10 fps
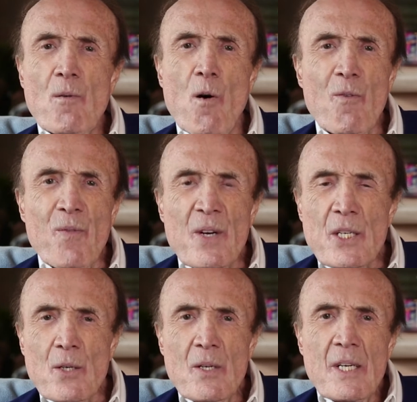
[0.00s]
Hopefully
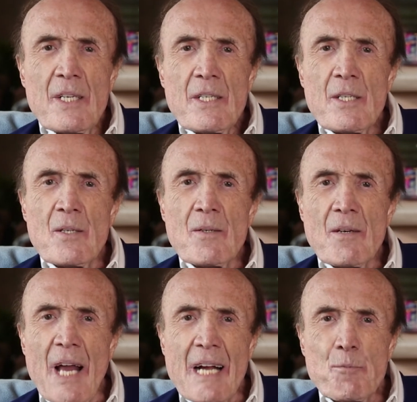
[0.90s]
you
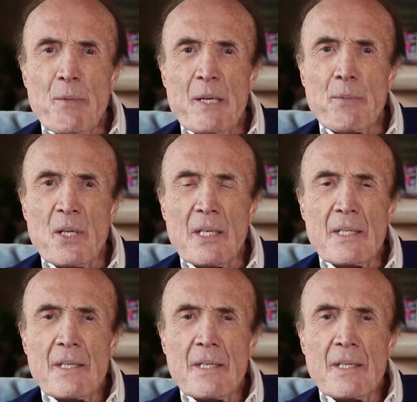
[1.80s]
like people.